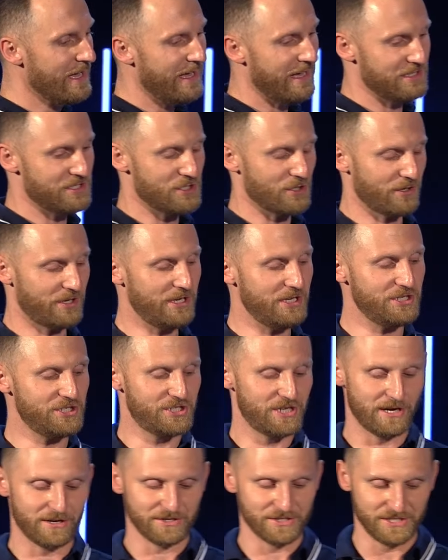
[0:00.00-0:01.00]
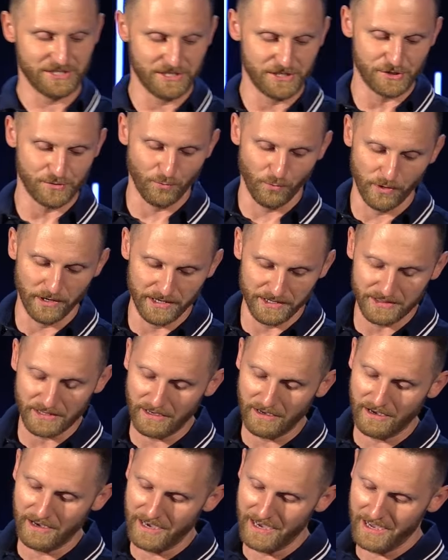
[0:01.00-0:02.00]
And so he shares this with
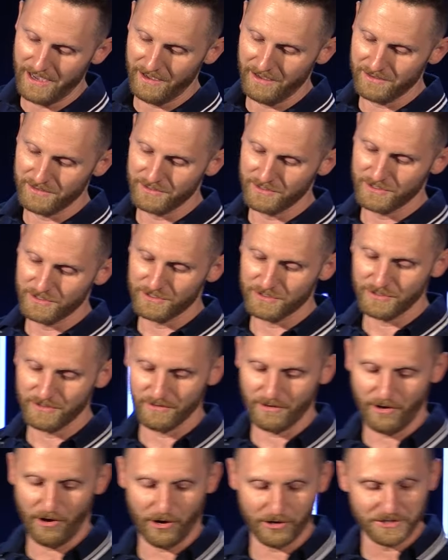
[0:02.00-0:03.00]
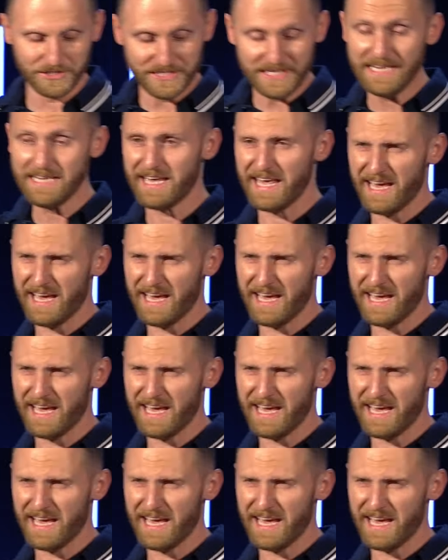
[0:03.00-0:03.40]
R.T.